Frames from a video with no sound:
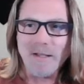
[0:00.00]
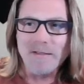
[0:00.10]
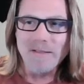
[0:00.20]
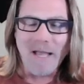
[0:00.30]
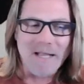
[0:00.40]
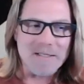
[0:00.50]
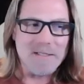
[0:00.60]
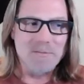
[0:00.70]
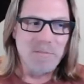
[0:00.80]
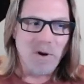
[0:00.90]

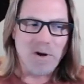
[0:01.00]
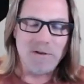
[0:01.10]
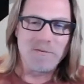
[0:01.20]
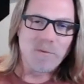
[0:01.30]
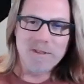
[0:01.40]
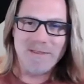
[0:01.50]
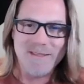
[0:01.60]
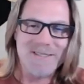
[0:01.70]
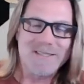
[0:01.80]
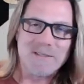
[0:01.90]
That's part of what
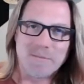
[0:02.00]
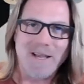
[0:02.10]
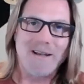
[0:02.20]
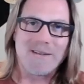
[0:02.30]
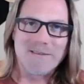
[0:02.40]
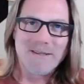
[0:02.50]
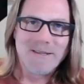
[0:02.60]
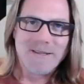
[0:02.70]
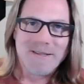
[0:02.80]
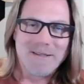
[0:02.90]
this is about,
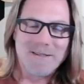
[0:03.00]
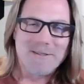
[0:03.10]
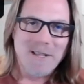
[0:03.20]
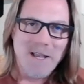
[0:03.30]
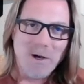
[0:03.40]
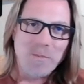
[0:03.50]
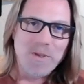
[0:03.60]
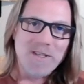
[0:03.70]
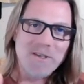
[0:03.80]
is helping